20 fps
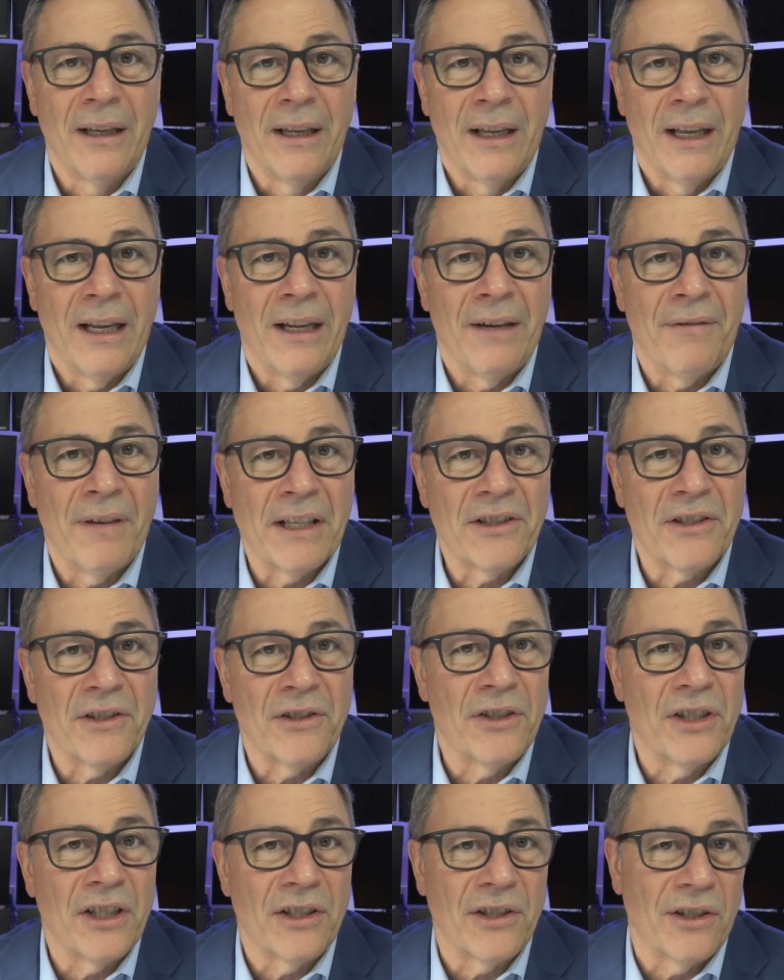
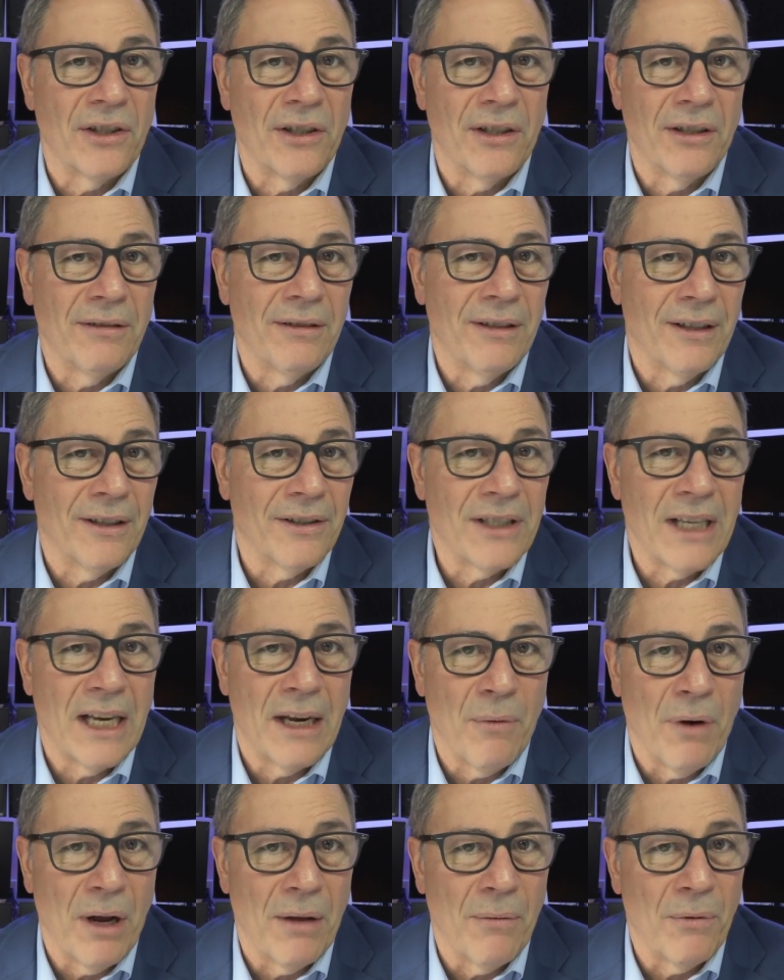investors just are
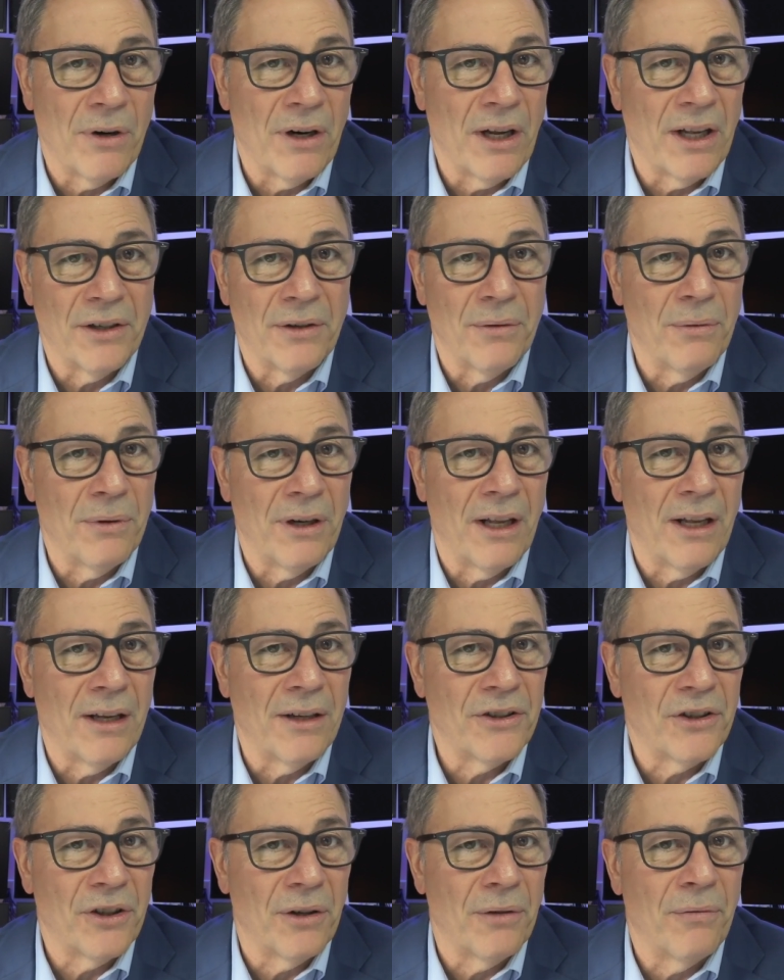saying, well, we're
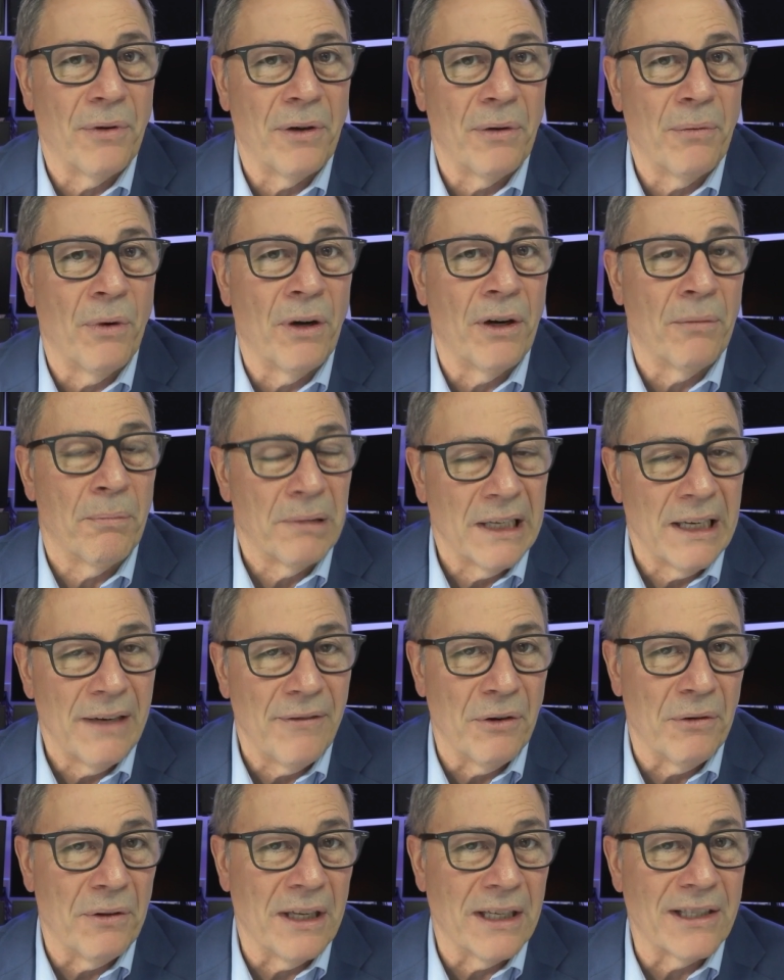not sure if we want to believe
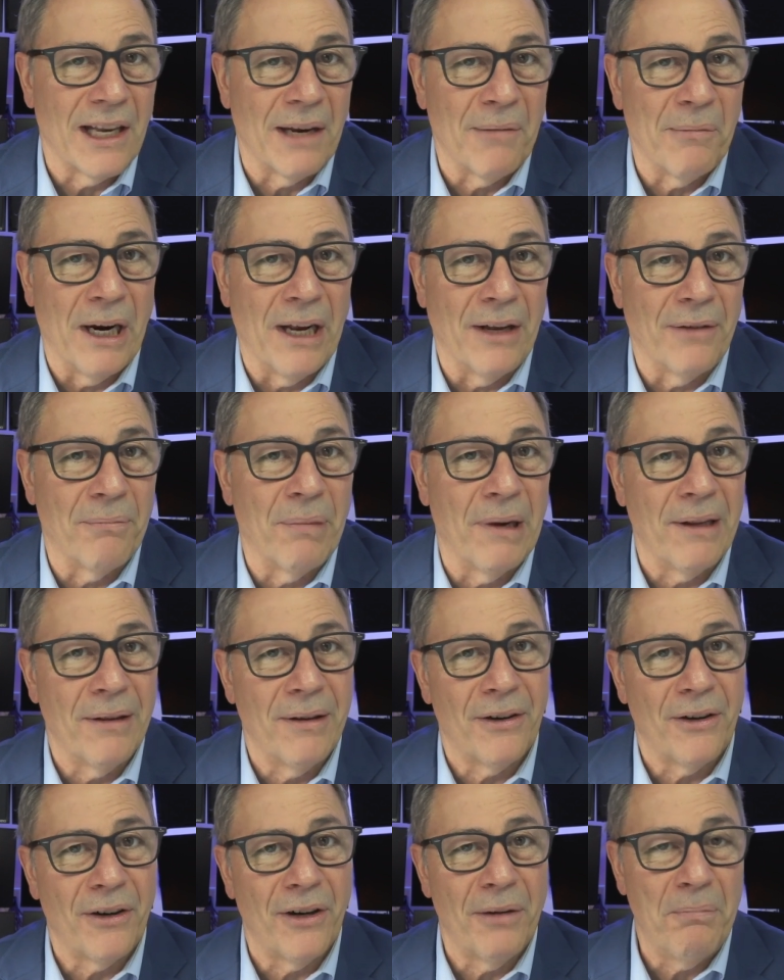you in this time around. But
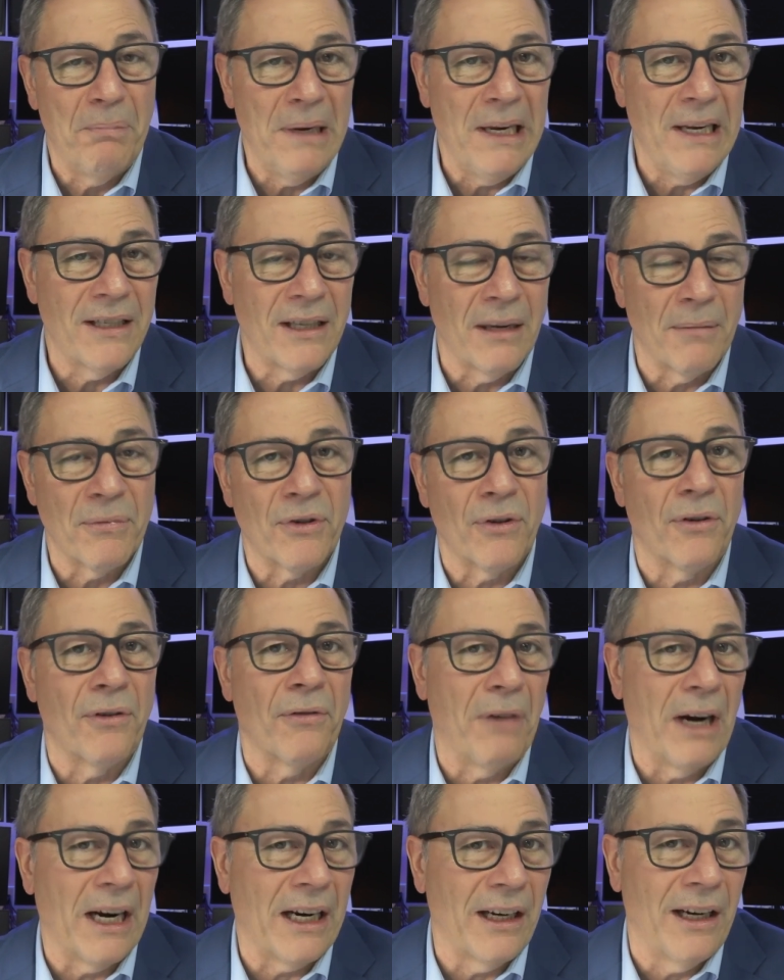there could be some sort
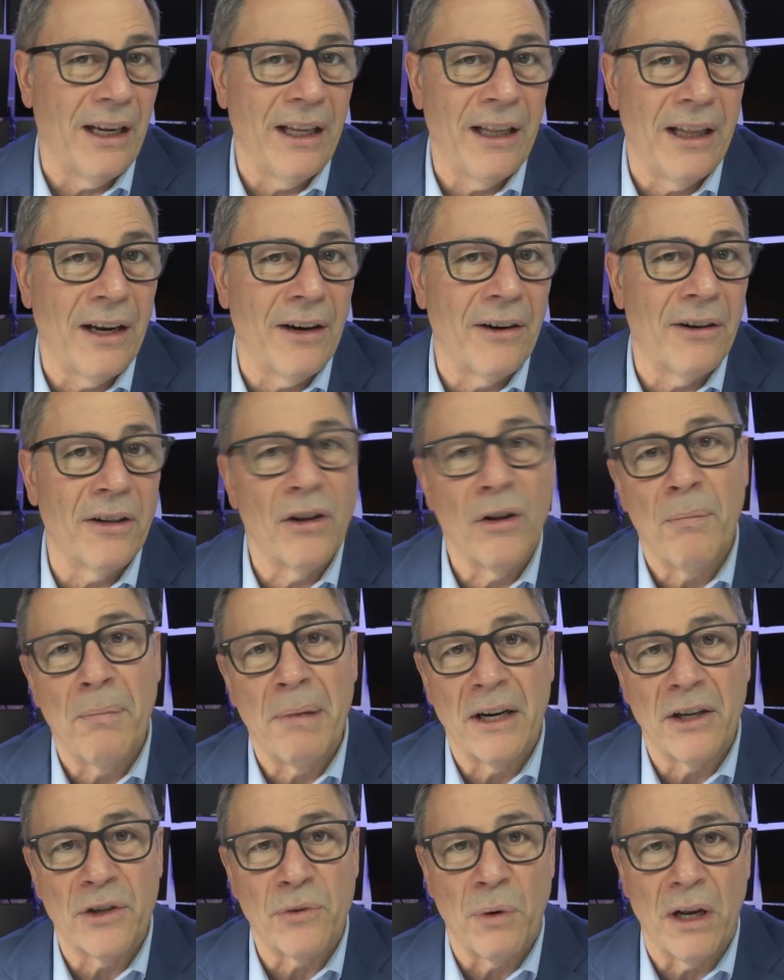of reckoning there a little
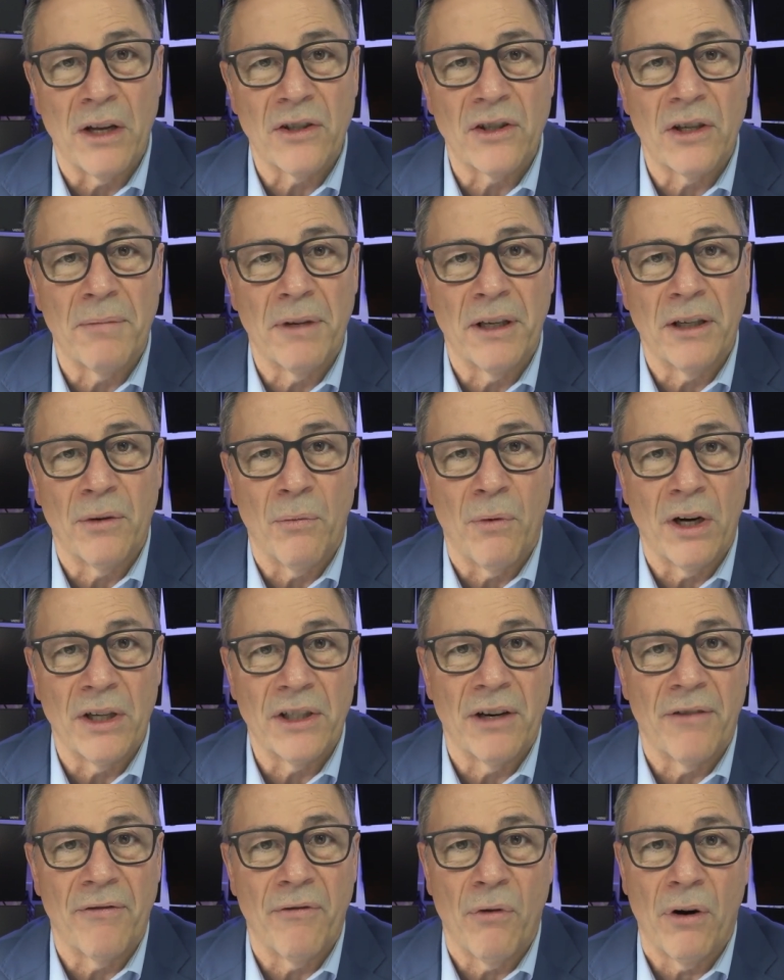bit as well, something to
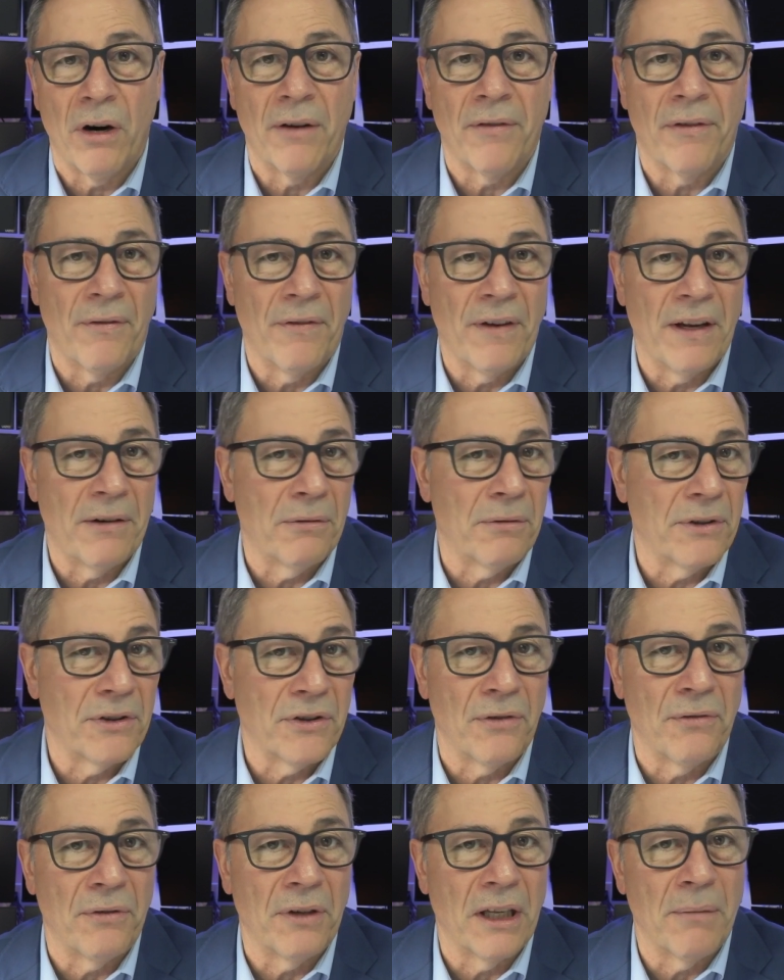watch out for if the Federal
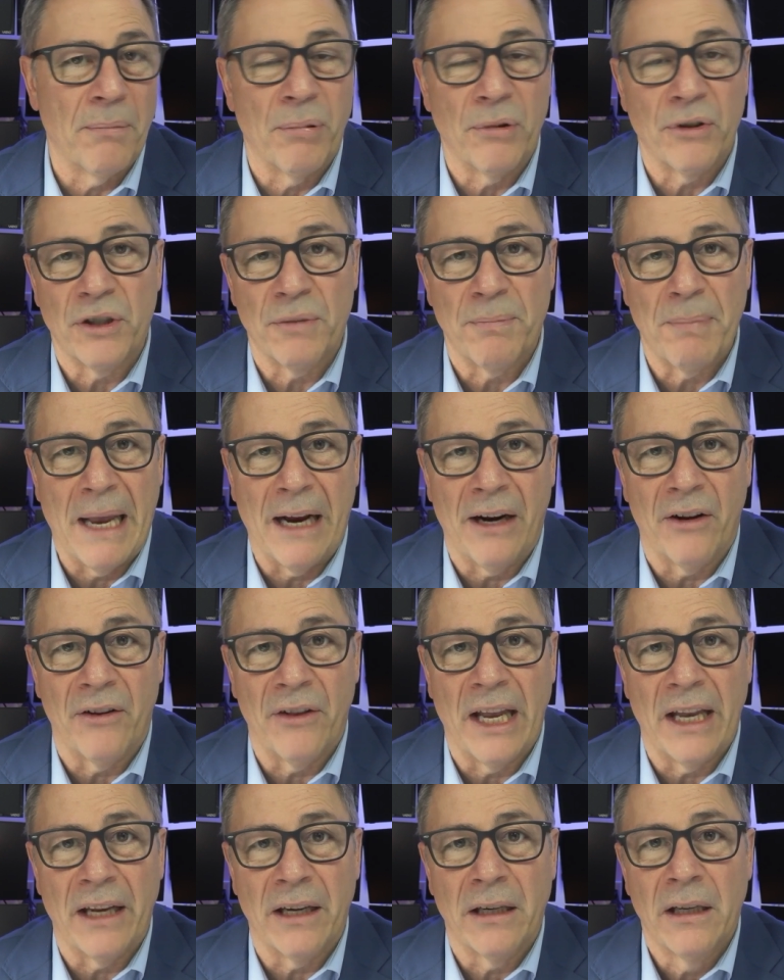Reserve really pushes back on
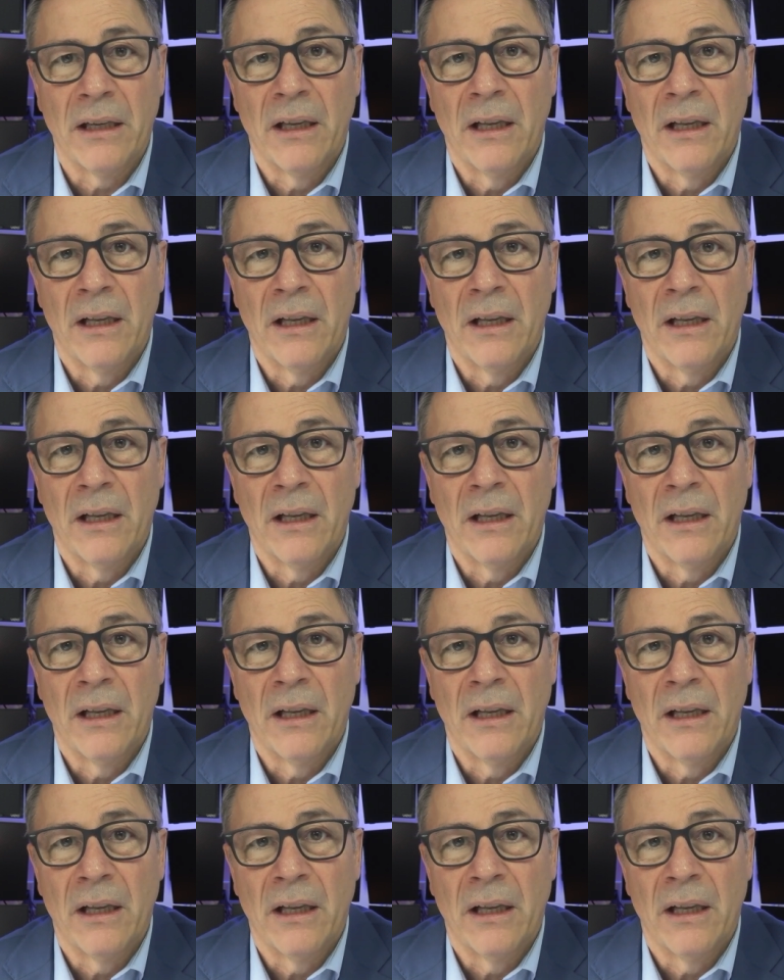that.